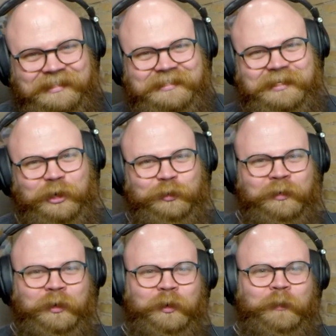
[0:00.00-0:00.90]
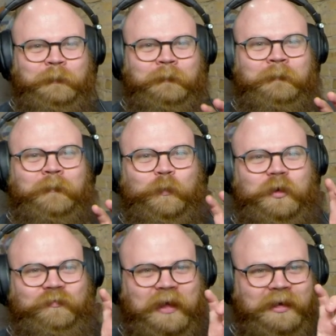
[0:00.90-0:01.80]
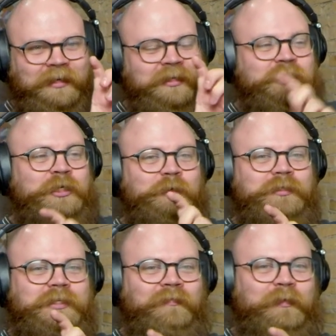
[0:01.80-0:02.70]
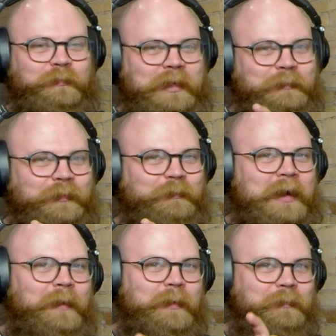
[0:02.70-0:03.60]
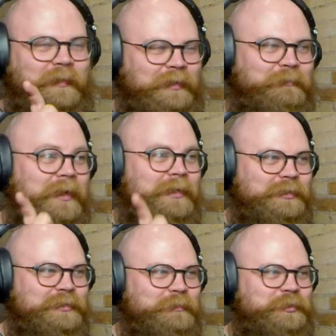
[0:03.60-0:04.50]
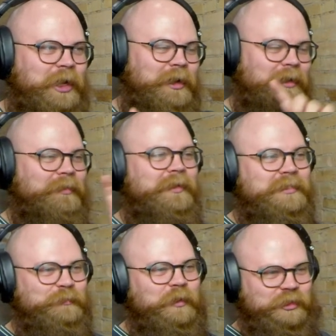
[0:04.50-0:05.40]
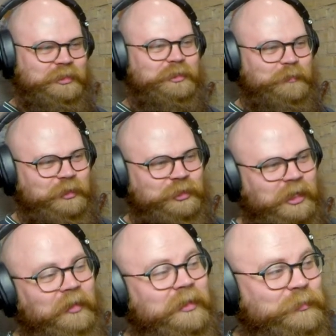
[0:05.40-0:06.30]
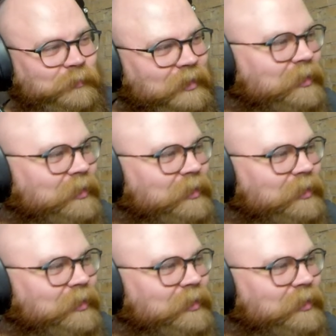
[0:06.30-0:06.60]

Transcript: so we've had two different people pop up in my YouTube chat and then switch to Twitch chat. That's really